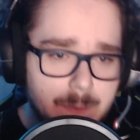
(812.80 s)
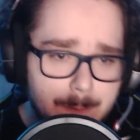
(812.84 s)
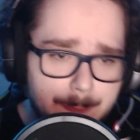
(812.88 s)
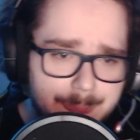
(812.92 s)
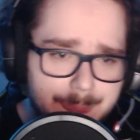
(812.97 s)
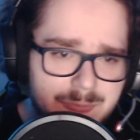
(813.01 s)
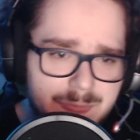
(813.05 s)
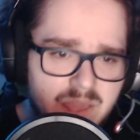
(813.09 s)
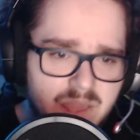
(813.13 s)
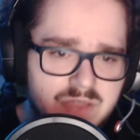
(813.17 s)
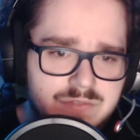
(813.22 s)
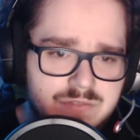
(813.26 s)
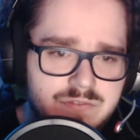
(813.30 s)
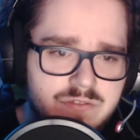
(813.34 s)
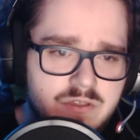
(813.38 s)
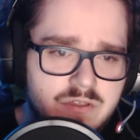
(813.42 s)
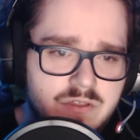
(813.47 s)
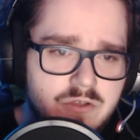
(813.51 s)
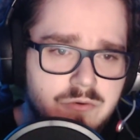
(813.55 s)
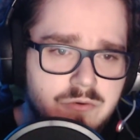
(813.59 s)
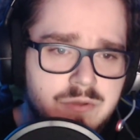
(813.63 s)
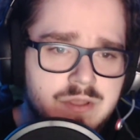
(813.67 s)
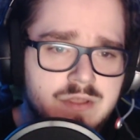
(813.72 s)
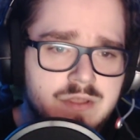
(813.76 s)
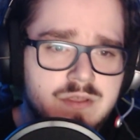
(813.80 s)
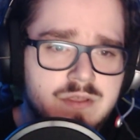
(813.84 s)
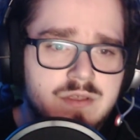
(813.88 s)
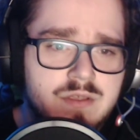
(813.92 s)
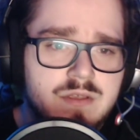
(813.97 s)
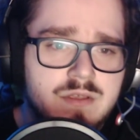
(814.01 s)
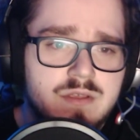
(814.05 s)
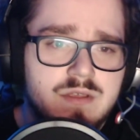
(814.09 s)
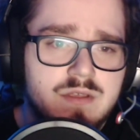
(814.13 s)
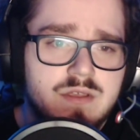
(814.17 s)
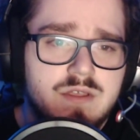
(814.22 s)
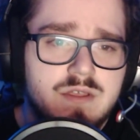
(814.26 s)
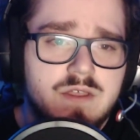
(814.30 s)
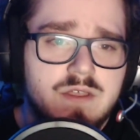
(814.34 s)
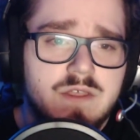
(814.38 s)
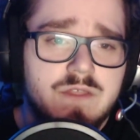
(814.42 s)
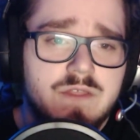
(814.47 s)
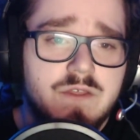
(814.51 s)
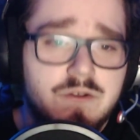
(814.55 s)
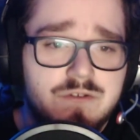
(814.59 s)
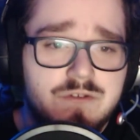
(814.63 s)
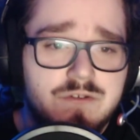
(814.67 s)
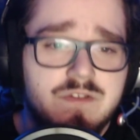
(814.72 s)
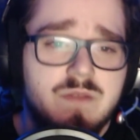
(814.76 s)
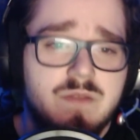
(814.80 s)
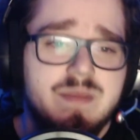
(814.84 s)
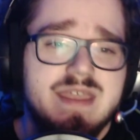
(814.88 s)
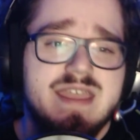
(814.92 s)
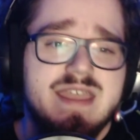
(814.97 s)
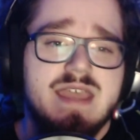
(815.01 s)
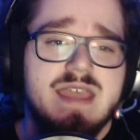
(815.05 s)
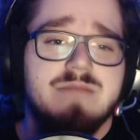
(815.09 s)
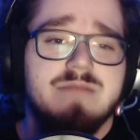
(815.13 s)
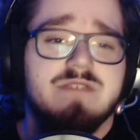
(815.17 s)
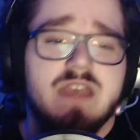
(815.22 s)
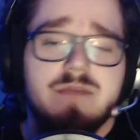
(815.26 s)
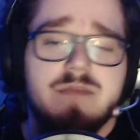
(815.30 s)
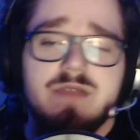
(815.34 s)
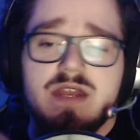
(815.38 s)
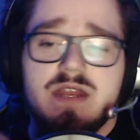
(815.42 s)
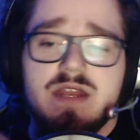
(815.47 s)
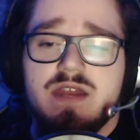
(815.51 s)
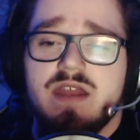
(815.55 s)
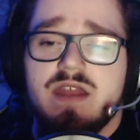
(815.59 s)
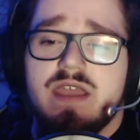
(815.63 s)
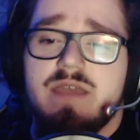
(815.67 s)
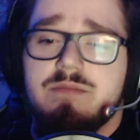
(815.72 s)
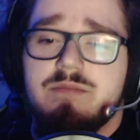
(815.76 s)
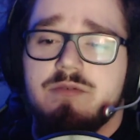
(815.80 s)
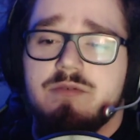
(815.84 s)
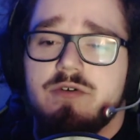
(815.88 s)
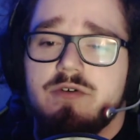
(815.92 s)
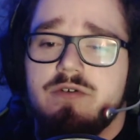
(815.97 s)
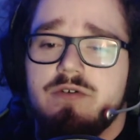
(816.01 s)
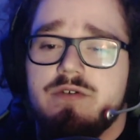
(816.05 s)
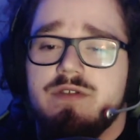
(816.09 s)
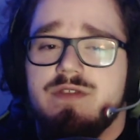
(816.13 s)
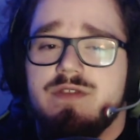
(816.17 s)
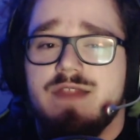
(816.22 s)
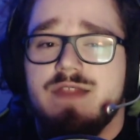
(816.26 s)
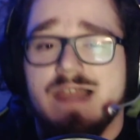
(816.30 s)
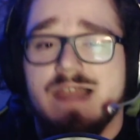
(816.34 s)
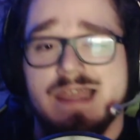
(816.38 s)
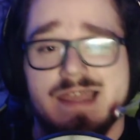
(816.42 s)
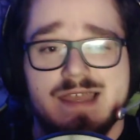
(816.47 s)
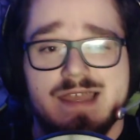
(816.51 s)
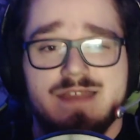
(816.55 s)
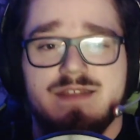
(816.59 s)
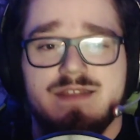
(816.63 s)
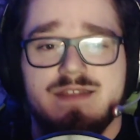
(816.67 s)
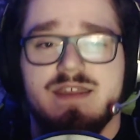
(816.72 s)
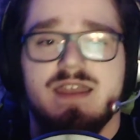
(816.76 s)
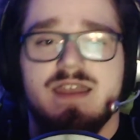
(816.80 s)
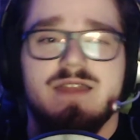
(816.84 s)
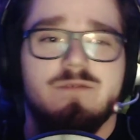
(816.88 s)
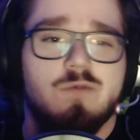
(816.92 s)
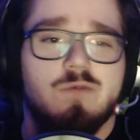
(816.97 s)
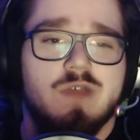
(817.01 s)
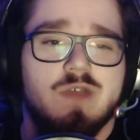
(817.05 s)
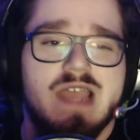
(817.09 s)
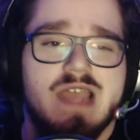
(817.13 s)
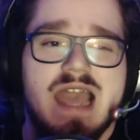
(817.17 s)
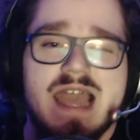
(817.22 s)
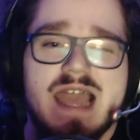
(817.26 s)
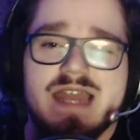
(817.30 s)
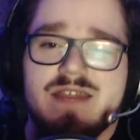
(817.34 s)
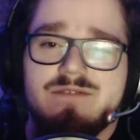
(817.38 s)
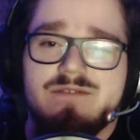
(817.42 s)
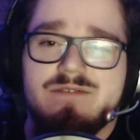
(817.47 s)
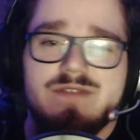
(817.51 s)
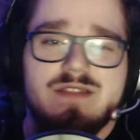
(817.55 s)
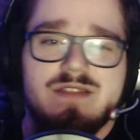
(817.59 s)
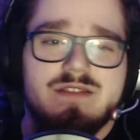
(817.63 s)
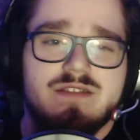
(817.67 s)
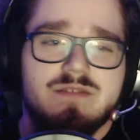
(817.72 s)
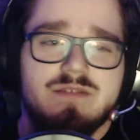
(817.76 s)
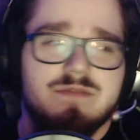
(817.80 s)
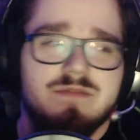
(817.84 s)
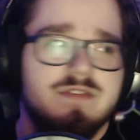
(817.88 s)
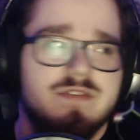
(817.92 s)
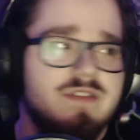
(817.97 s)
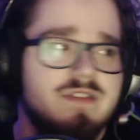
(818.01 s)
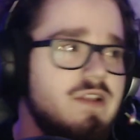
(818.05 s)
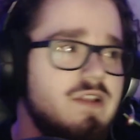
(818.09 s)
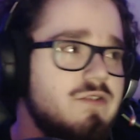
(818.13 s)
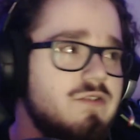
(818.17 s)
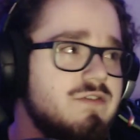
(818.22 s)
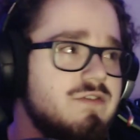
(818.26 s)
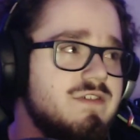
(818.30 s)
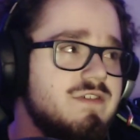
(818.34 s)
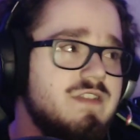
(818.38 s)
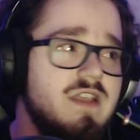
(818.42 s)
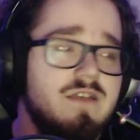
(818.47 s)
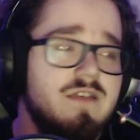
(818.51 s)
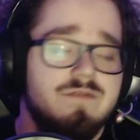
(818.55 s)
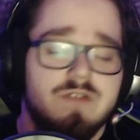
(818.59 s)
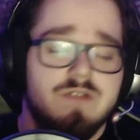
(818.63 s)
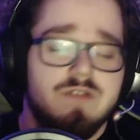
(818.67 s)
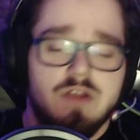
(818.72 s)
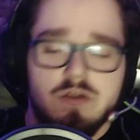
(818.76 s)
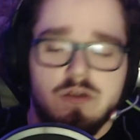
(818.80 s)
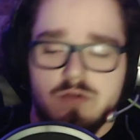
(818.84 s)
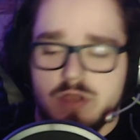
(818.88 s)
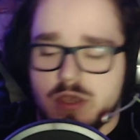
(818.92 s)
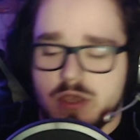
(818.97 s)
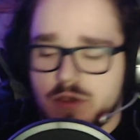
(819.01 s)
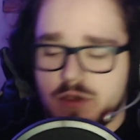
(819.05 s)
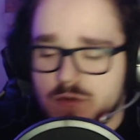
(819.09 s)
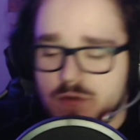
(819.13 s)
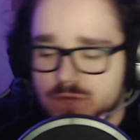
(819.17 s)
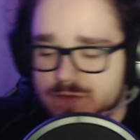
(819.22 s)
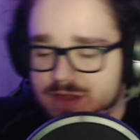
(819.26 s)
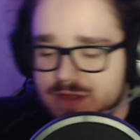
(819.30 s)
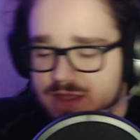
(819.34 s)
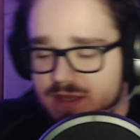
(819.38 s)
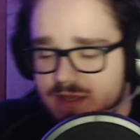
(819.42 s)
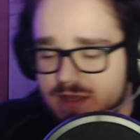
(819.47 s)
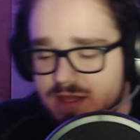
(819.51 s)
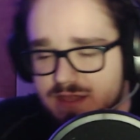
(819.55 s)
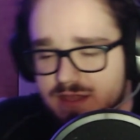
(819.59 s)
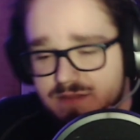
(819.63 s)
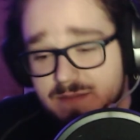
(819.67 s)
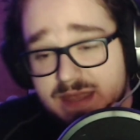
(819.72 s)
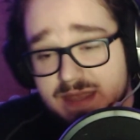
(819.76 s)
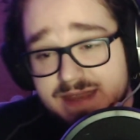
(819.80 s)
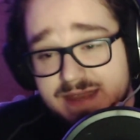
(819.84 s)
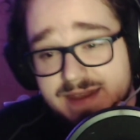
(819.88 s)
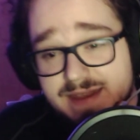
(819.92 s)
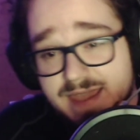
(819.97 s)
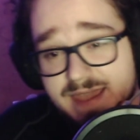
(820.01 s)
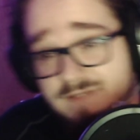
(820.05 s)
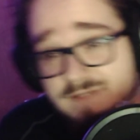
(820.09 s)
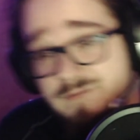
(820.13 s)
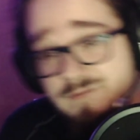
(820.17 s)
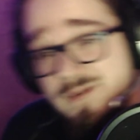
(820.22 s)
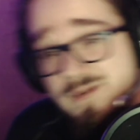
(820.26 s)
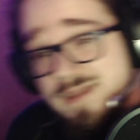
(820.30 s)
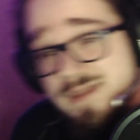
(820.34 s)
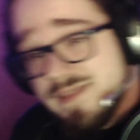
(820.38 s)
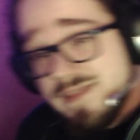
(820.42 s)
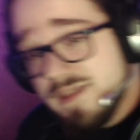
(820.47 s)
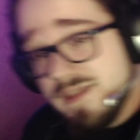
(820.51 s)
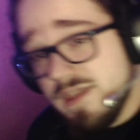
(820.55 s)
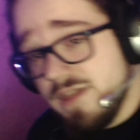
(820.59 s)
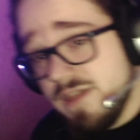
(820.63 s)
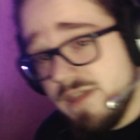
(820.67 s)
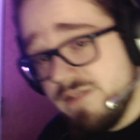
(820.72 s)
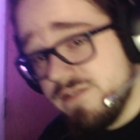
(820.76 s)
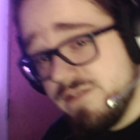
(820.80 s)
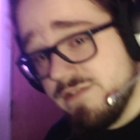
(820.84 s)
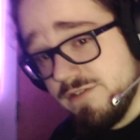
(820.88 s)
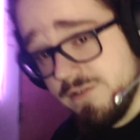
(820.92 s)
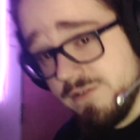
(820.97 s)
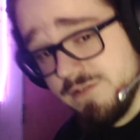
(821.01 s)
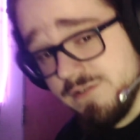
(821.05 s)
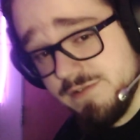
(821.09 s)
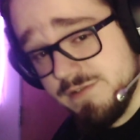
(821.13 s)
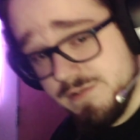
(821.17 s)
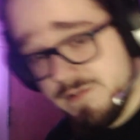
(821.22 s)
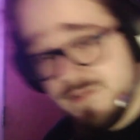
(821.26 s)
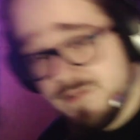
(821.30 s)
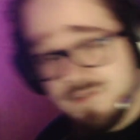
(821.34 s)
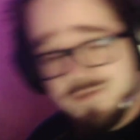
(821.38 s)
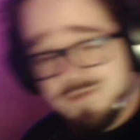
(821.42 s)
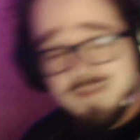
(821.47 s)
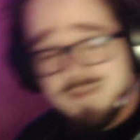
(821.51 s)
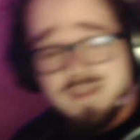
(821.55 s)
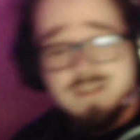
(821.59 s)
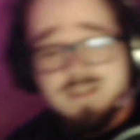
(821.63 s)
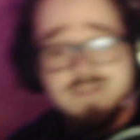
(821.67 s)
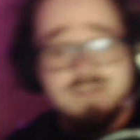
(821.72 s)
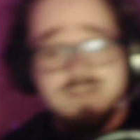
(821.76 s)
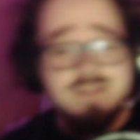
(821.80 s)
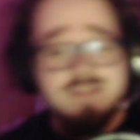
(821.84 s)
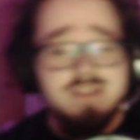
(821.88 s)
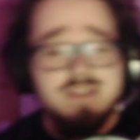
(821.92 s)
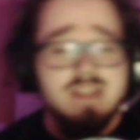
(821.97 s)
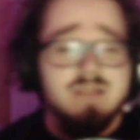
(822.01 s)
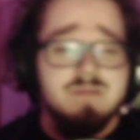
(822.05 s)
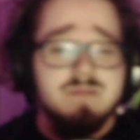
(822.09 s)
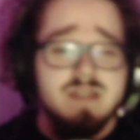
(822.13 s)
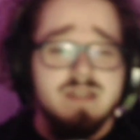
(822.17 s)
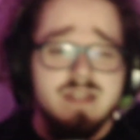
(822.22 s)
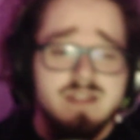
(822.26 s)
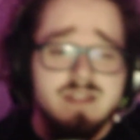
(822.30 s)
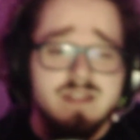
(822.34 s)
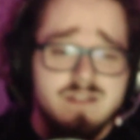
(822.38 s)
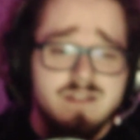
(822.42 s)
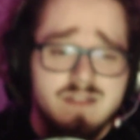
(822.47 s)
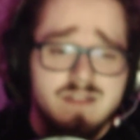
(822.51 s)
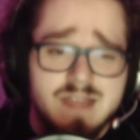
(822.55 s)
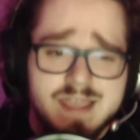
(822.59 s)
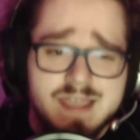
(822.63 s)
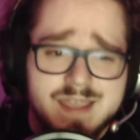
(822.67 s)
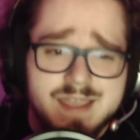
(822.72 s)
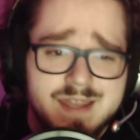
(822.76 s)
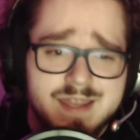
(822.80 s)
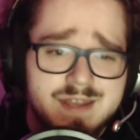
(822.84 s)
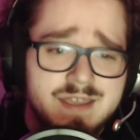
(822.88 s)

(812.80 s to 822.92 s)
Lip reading: And so, those are the big games coming in April. Like I said, we're kind of in some slow stuff. COVID has made everything uncertain, so things just keep getting delayed.